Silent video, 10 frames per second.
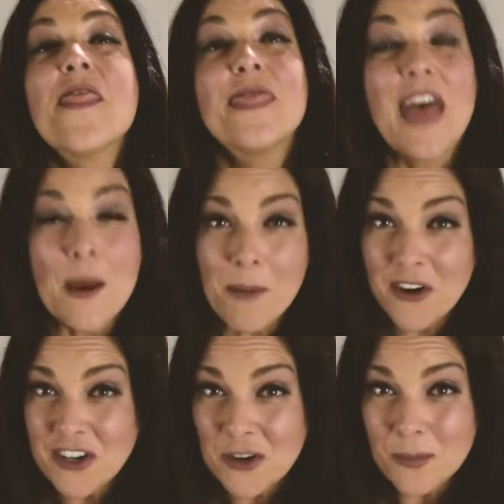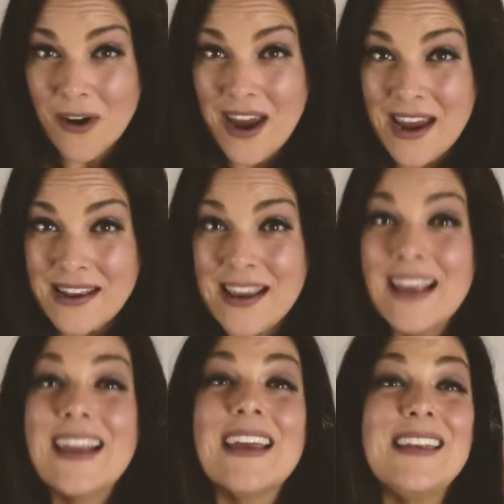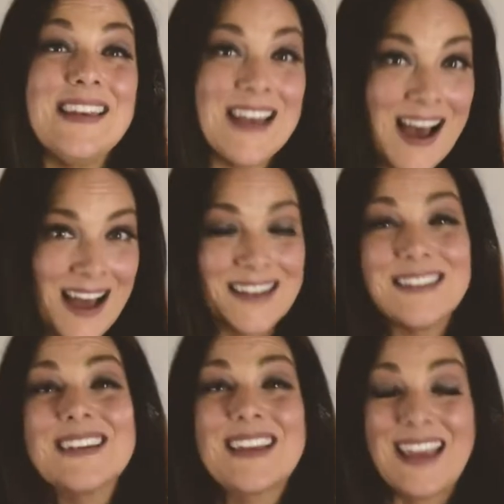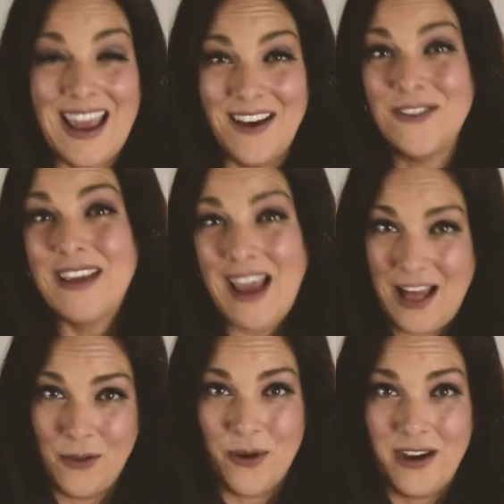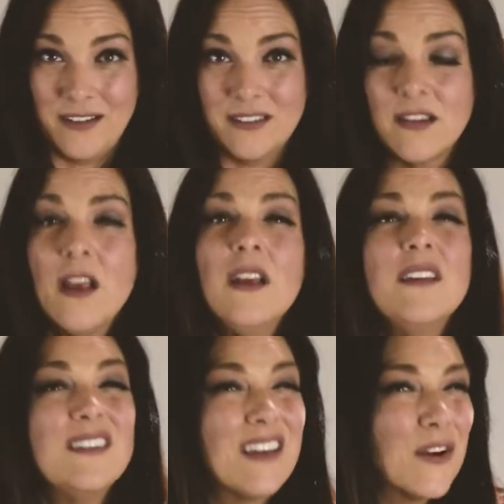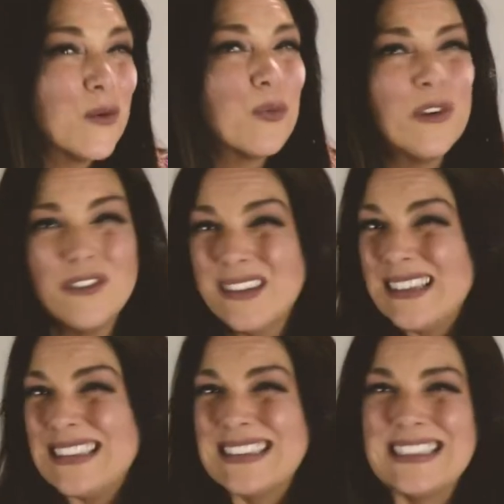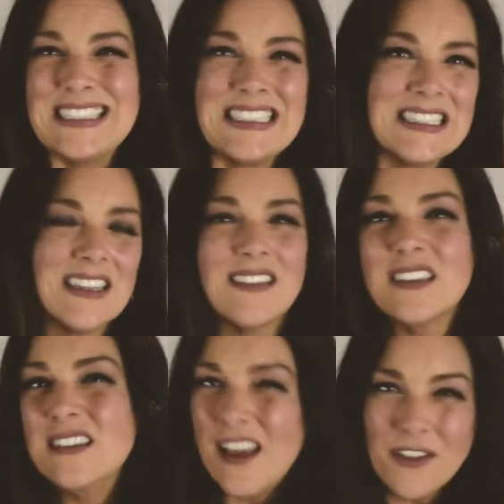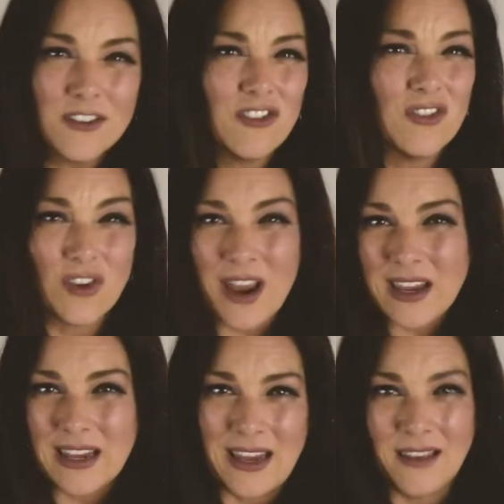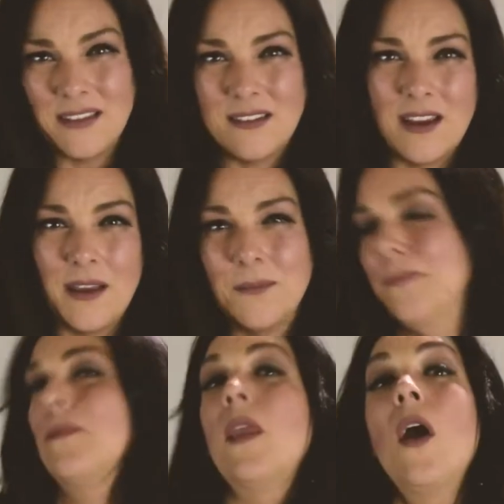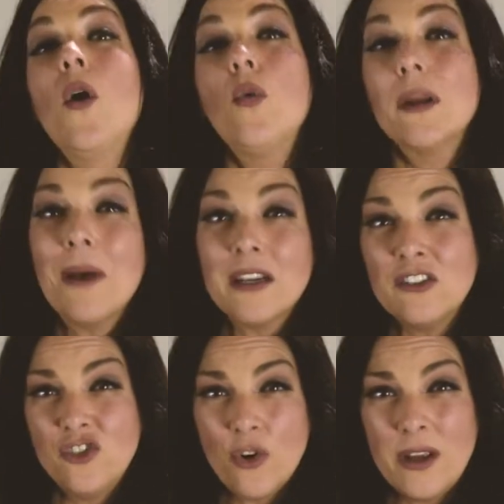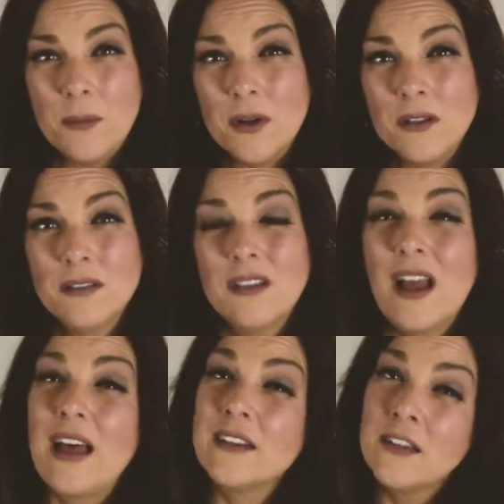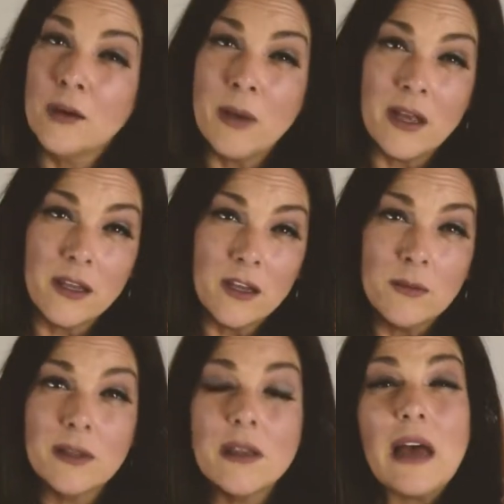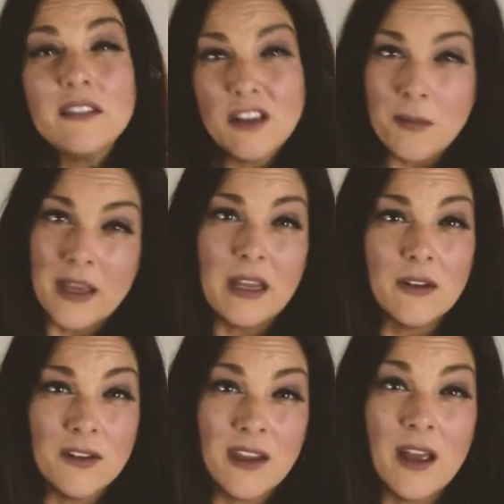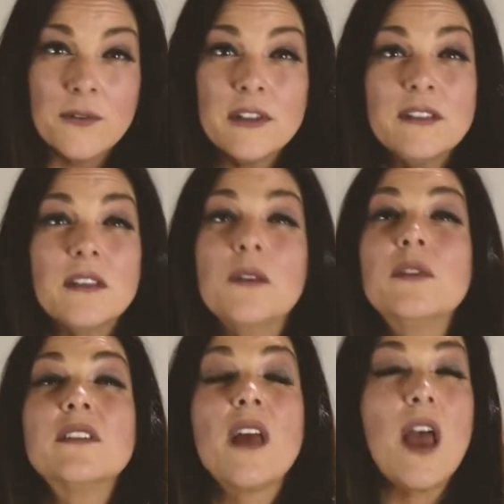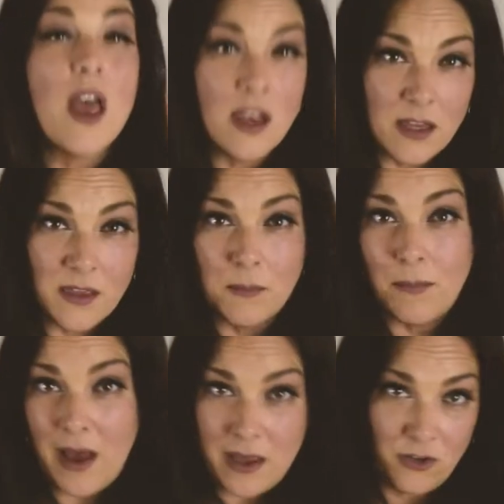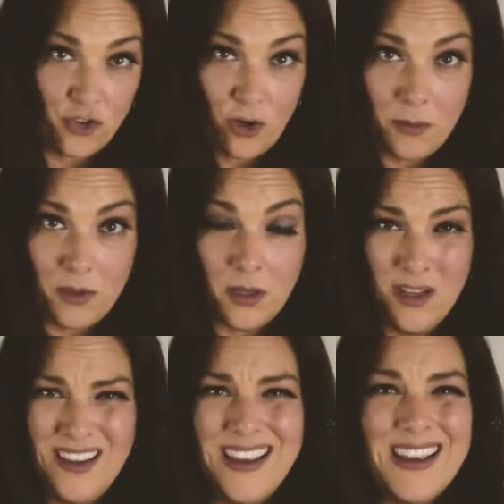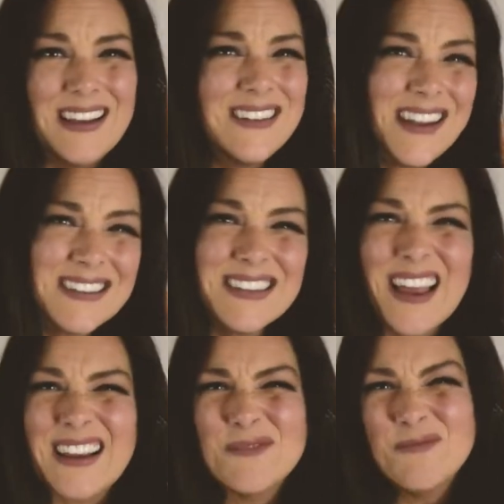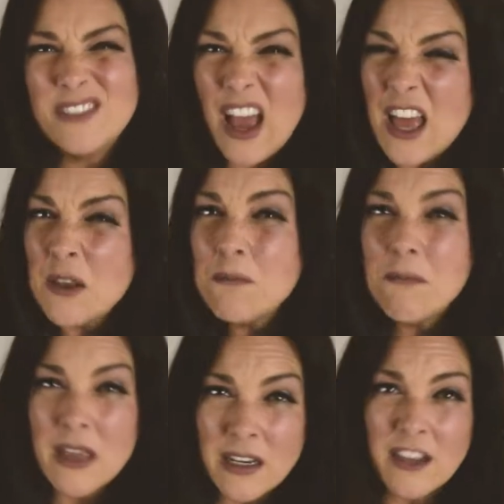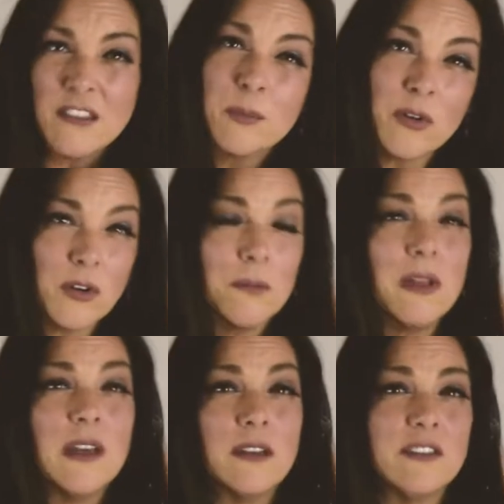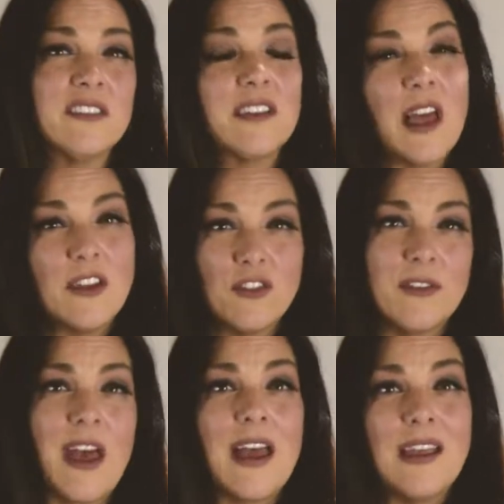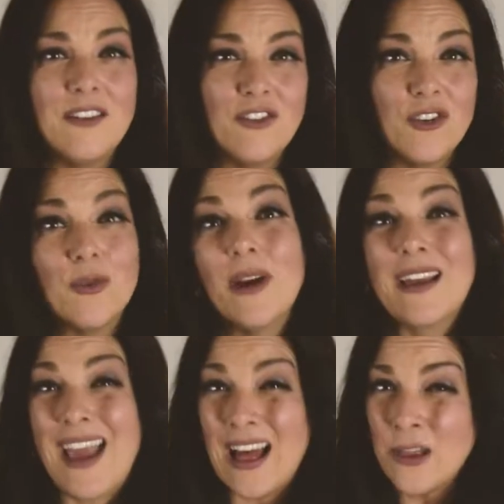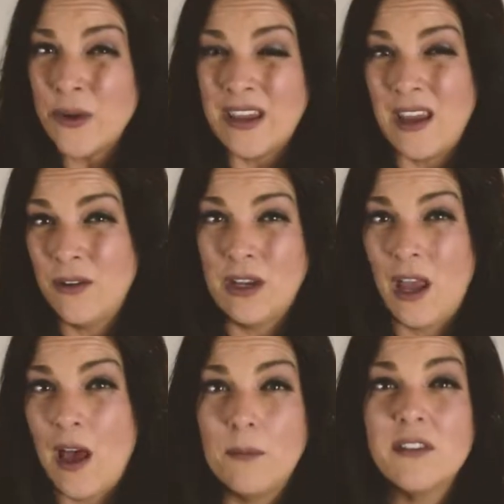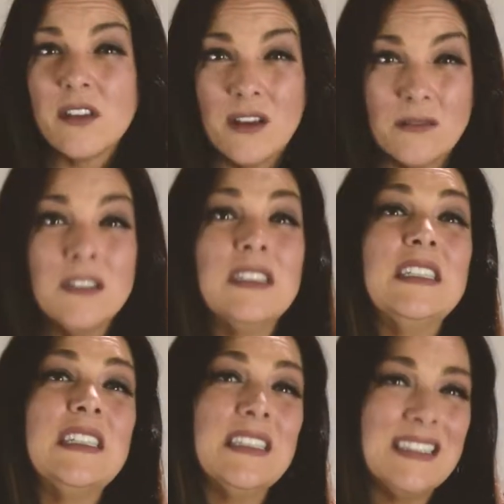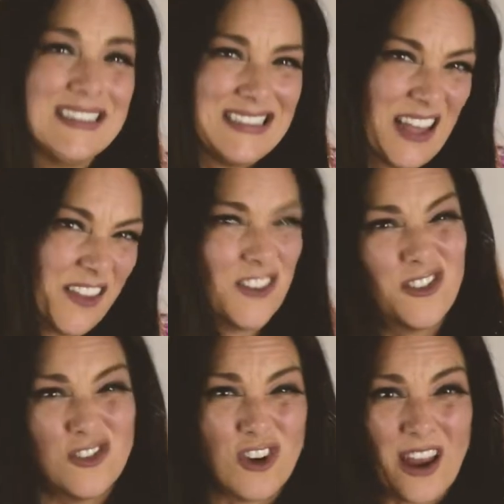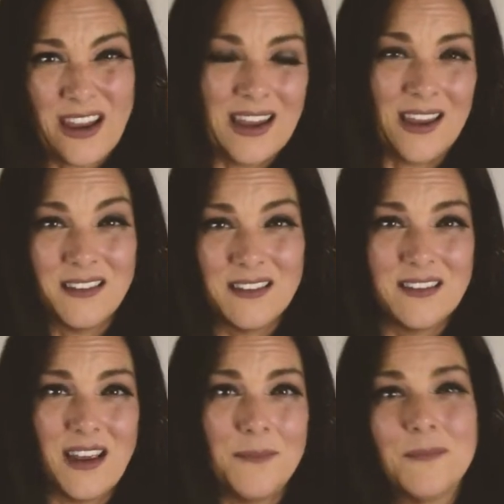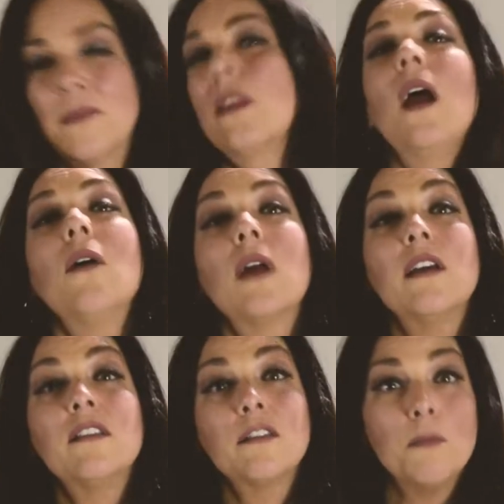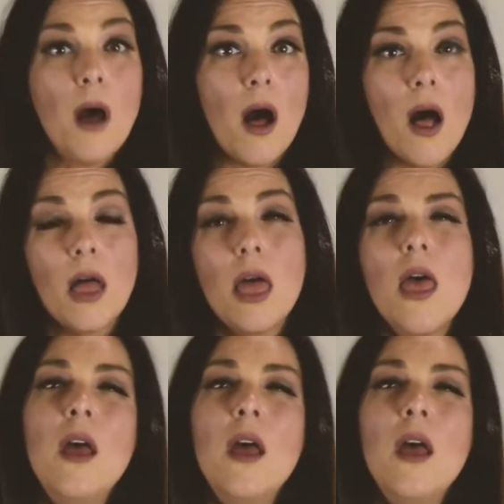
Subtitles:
That part of your brain cannot count calories. So routine, that's another strike against it. What about enjoyable? I don't know about you, but last time I counted calories, it was anything but enjoyable. It takes like 10 minutes per meal just to enter that into a calorie counting app. So another strike against it. Okay, small.